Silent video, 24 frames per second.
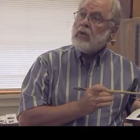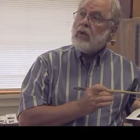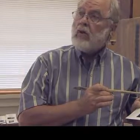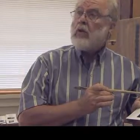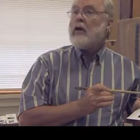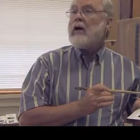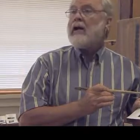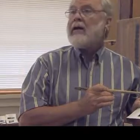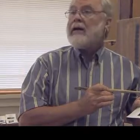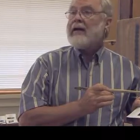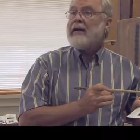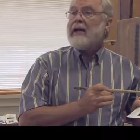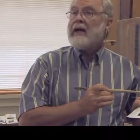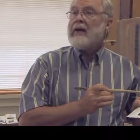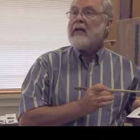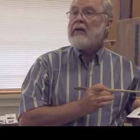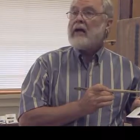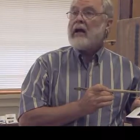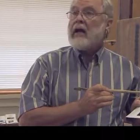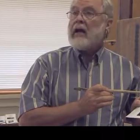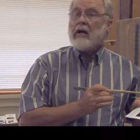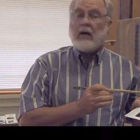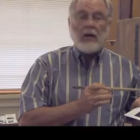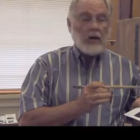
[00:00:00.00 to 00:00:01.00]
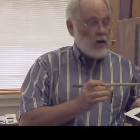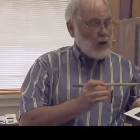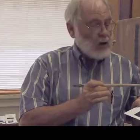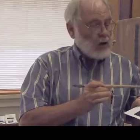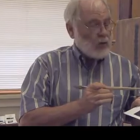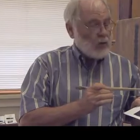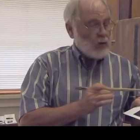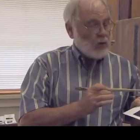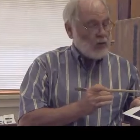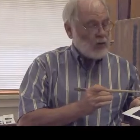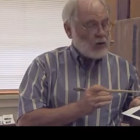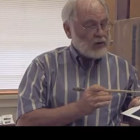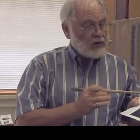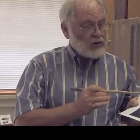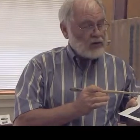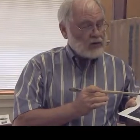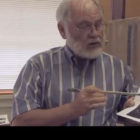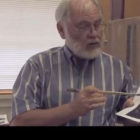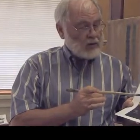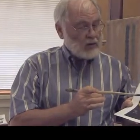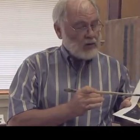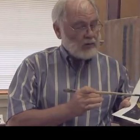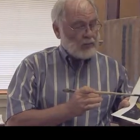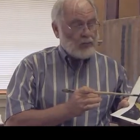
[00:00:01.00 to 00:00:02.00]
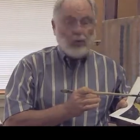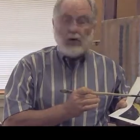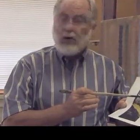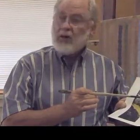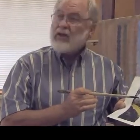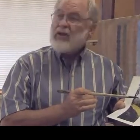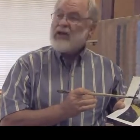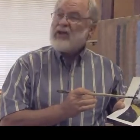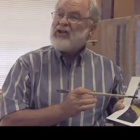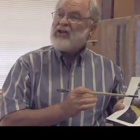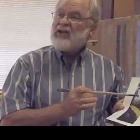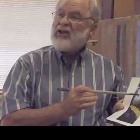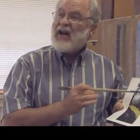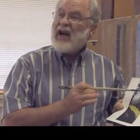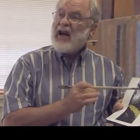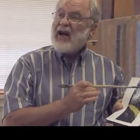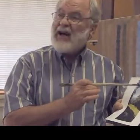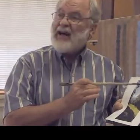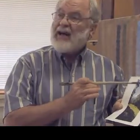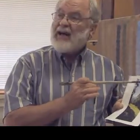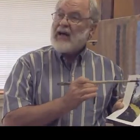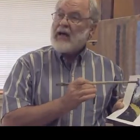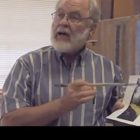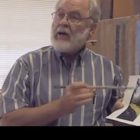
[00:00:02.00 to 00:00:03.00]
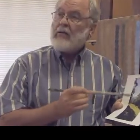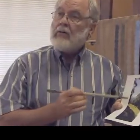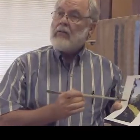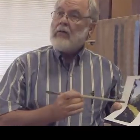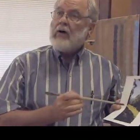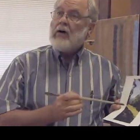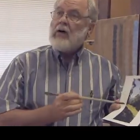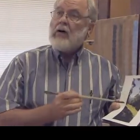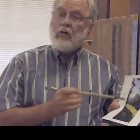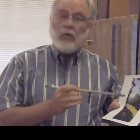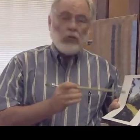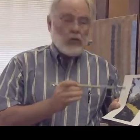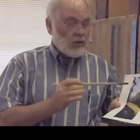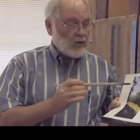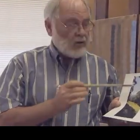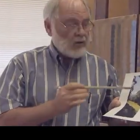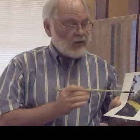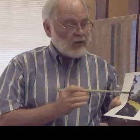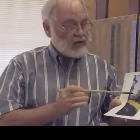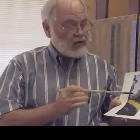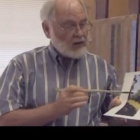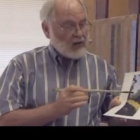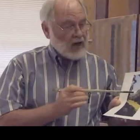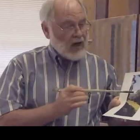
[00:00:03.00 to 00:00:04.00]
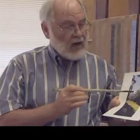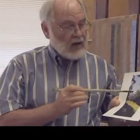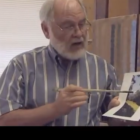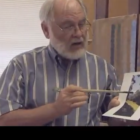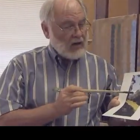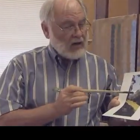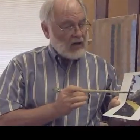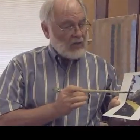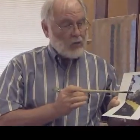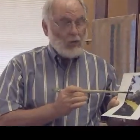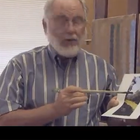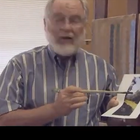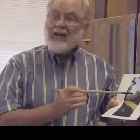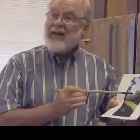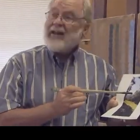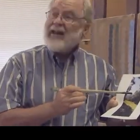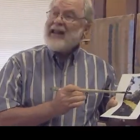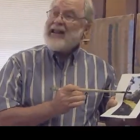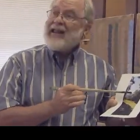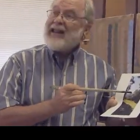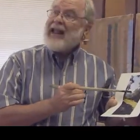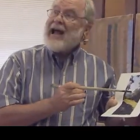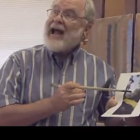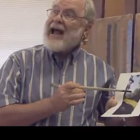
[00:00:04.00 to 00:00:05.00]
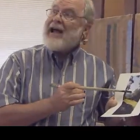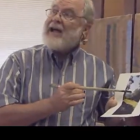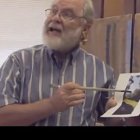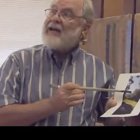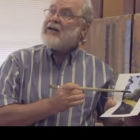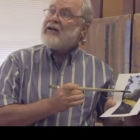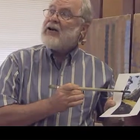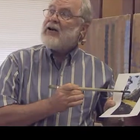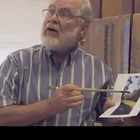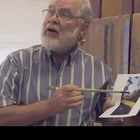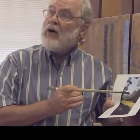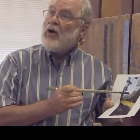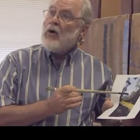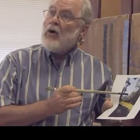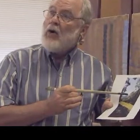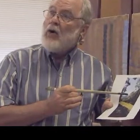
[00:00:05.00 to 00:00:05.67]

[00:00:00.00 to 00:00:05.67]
or at a later date. We're just going to put the sky in. We're going to start with a light,